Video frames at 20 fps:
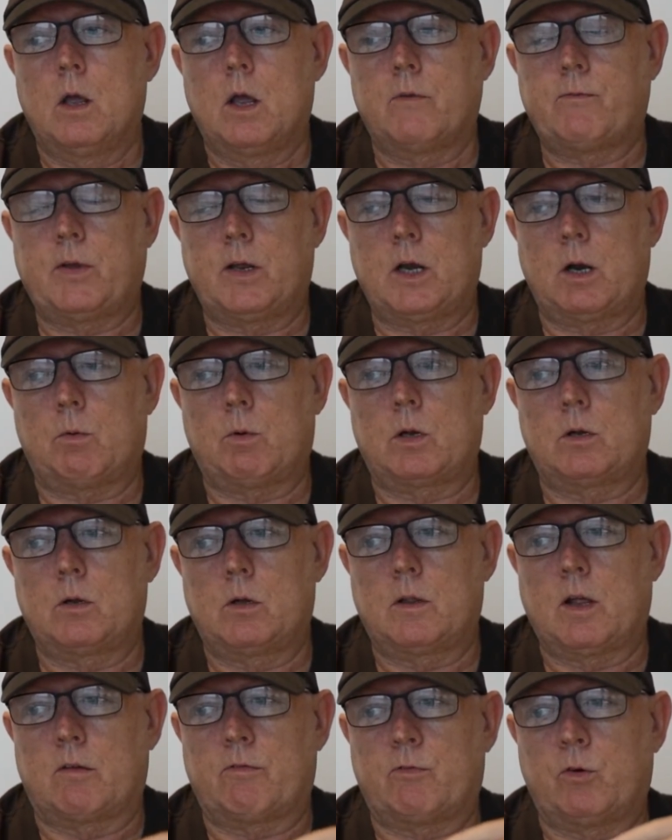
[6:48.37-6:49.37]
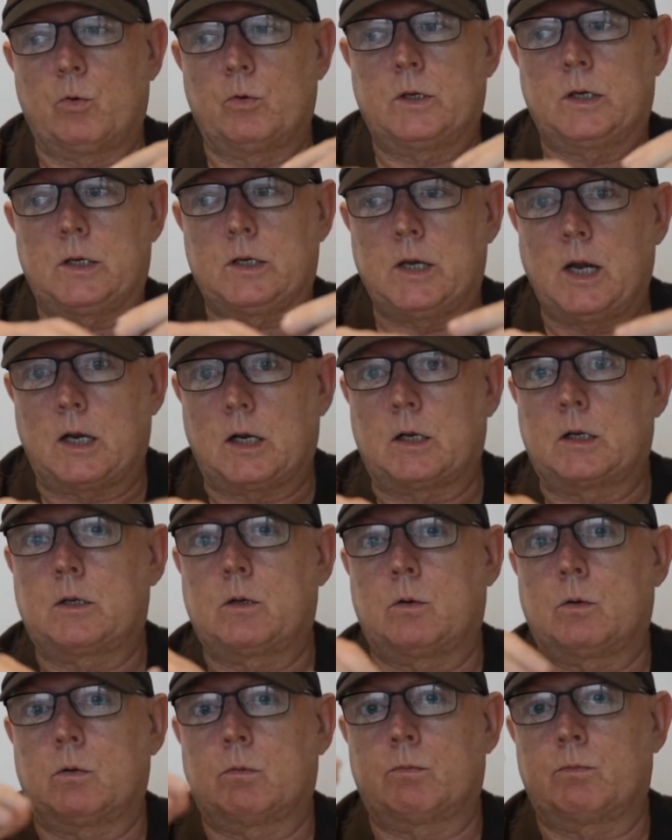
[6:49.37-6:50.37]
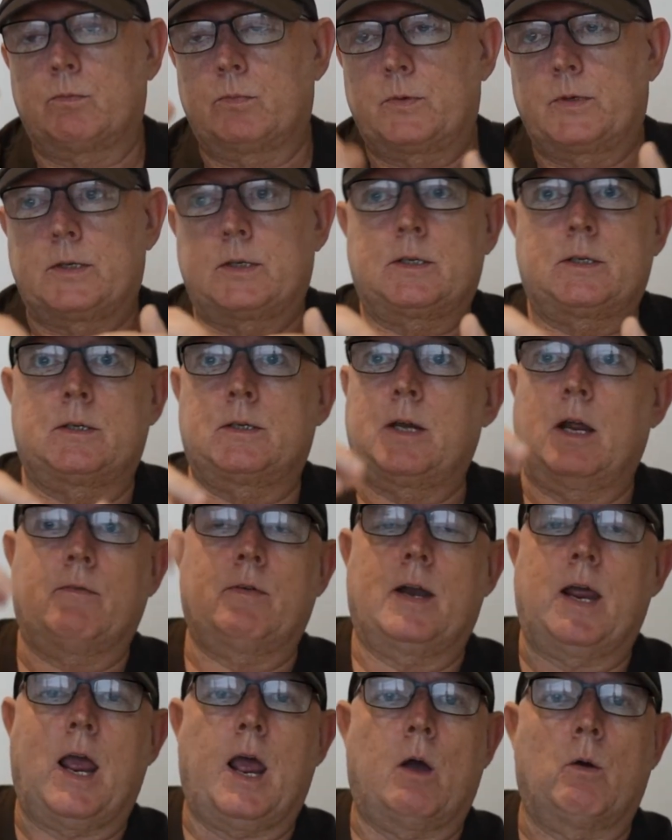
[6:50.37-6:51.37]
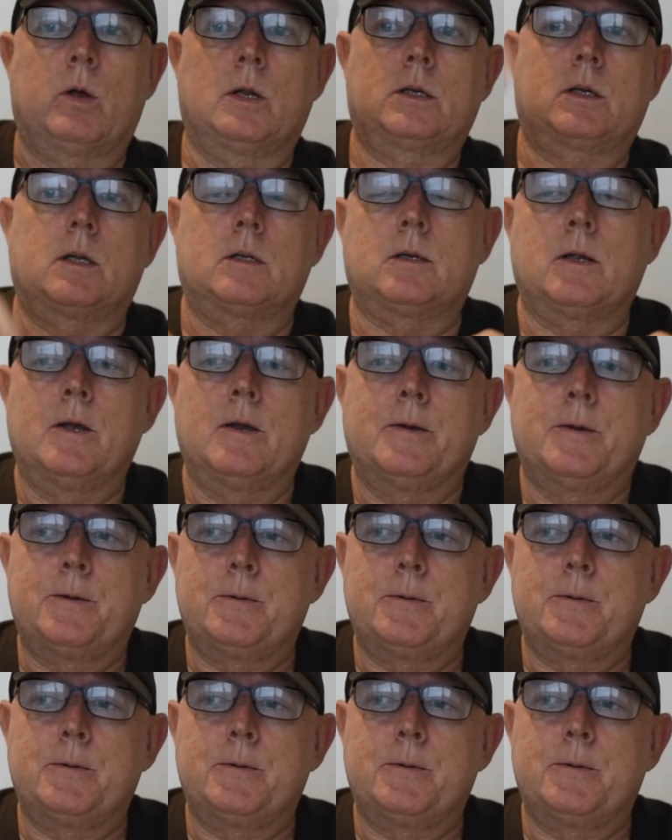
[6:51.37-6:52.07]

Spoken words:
If you don't want to do that full 6 or 7 hours, because